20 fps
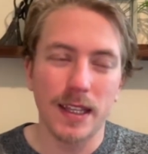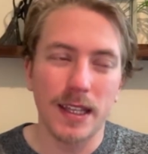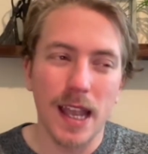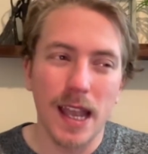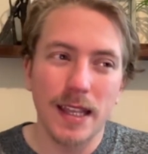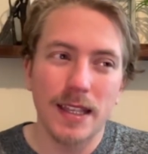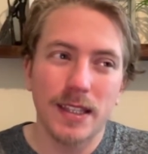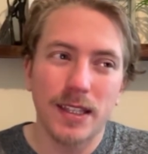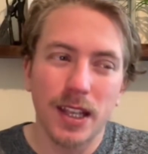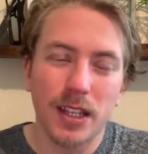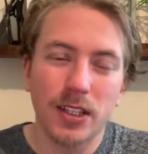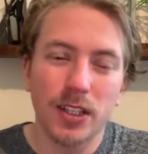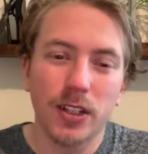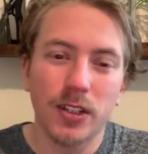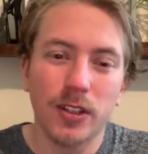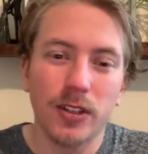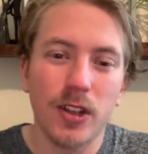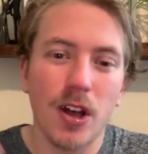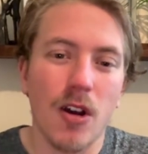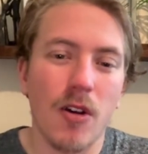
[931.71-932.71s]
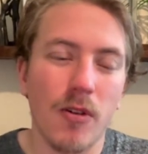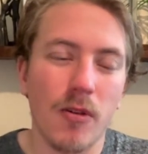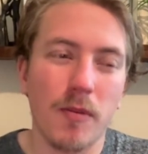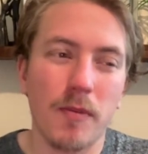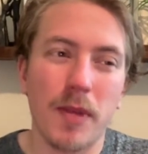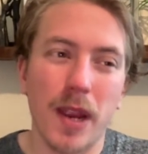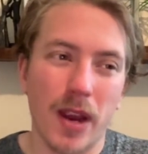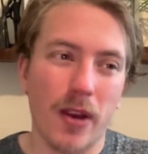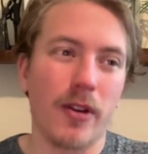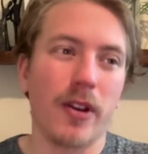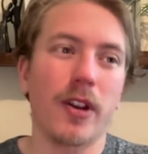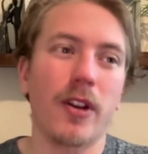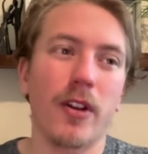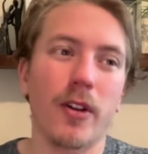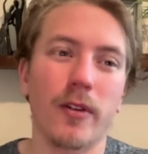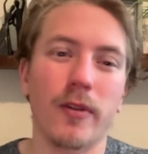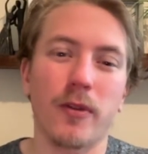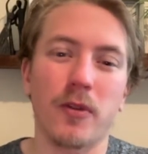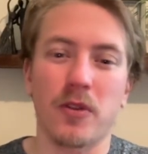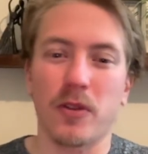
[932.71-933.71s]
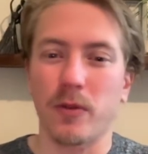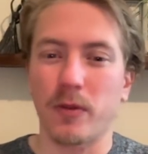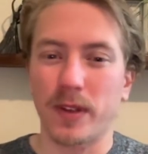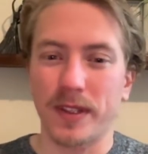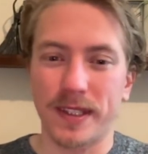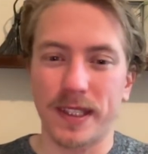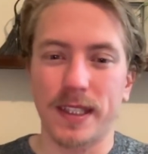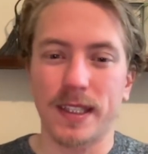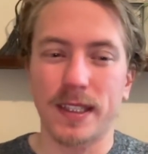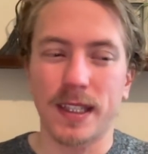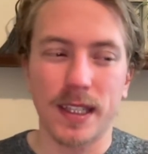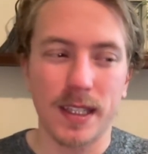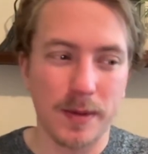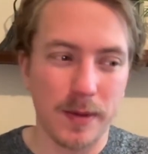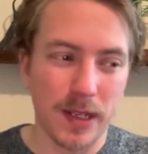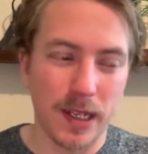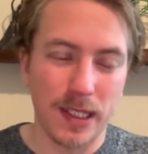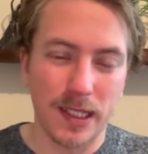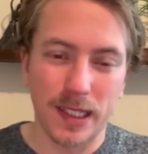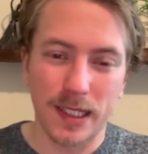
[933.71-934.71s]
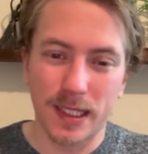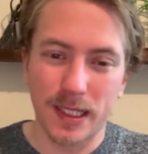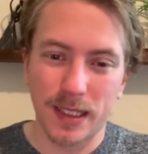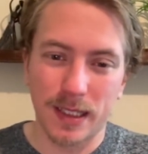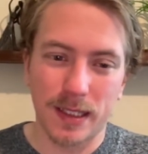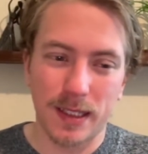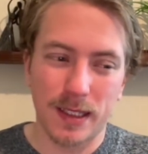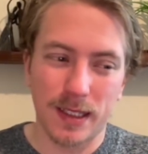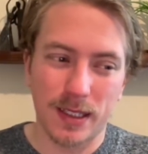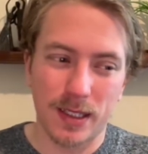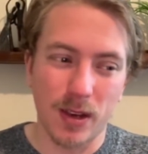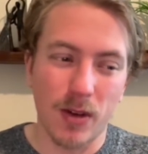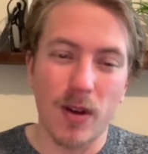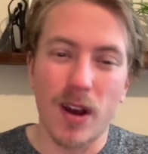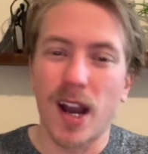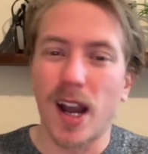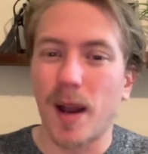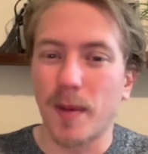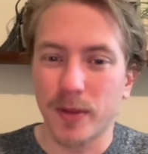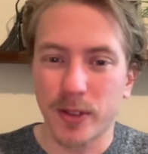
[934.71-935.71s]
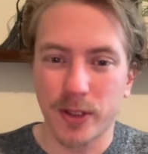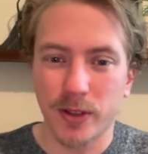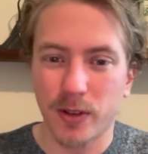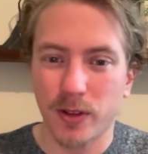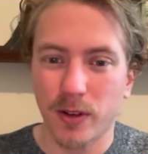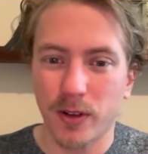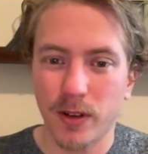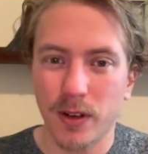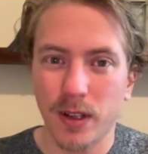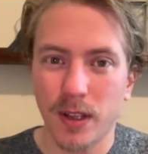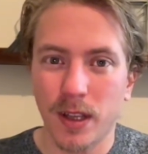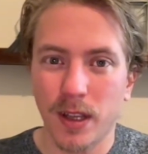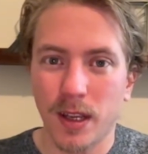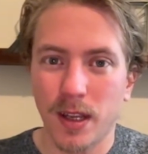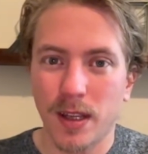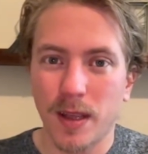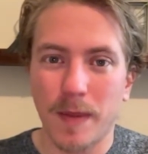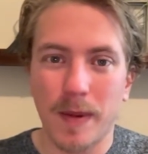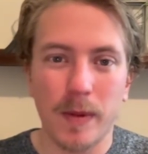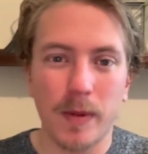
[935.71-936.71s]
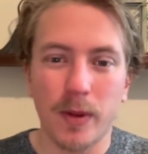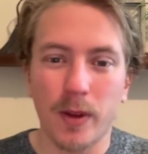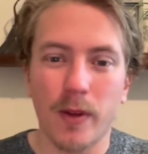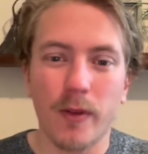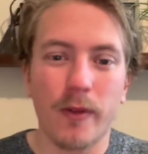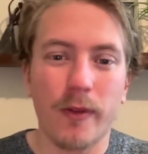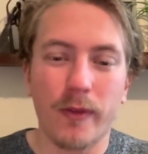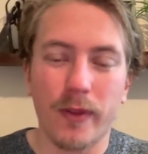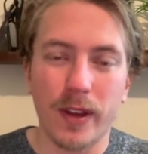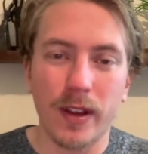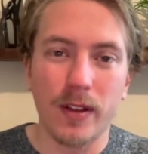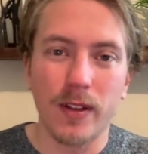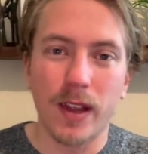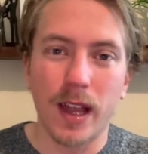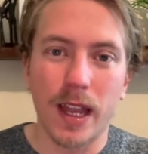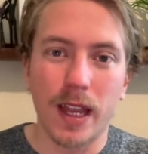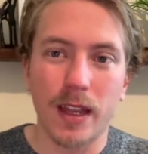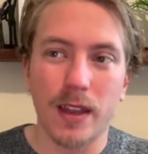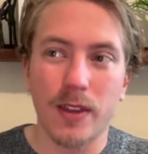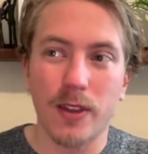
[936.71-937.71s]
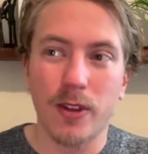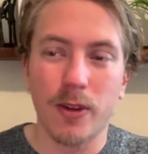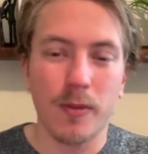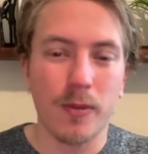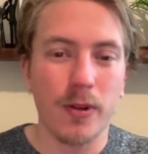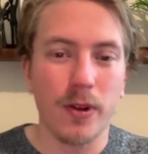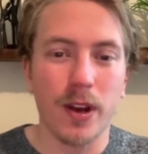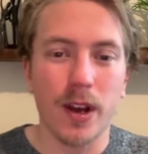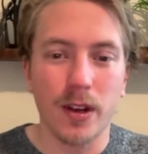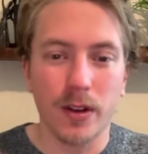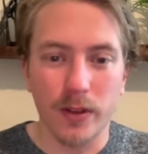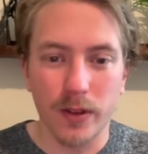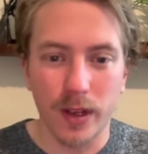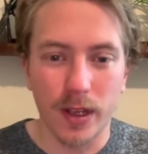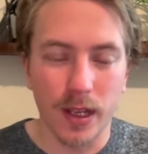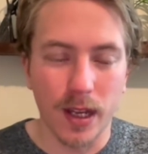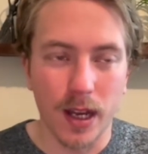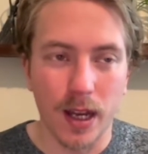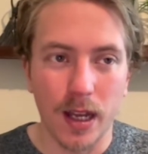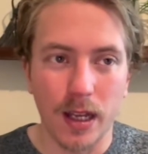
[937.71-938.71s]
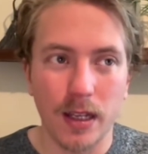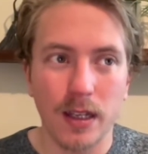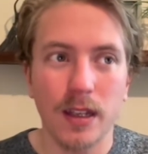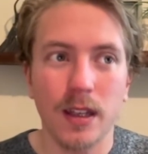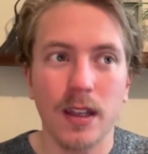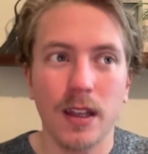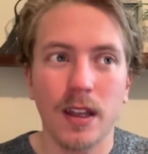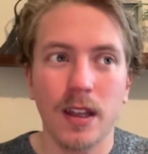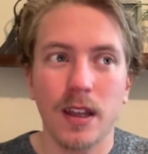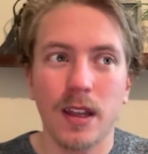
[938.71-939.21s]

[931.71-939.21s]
it's such a low barrier for resistance because it's so optional that people don't feel like they're put under the gun.